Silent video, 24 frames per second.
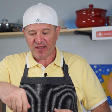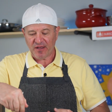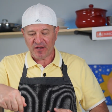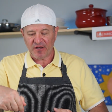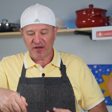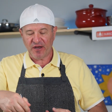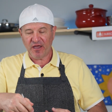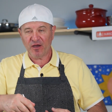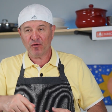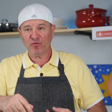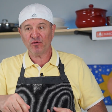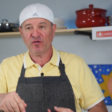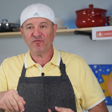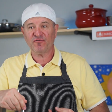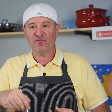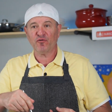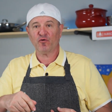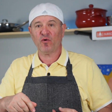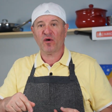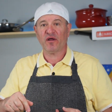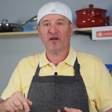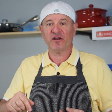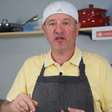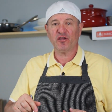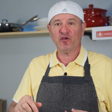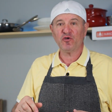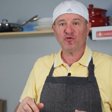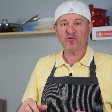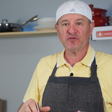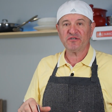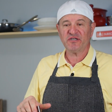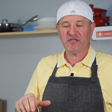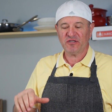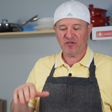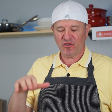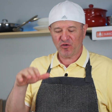Now if you want to
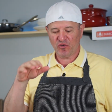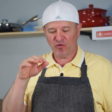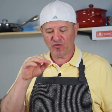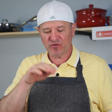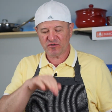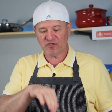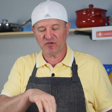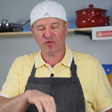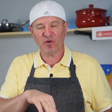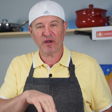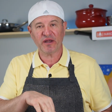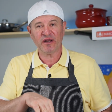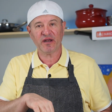use it, you use right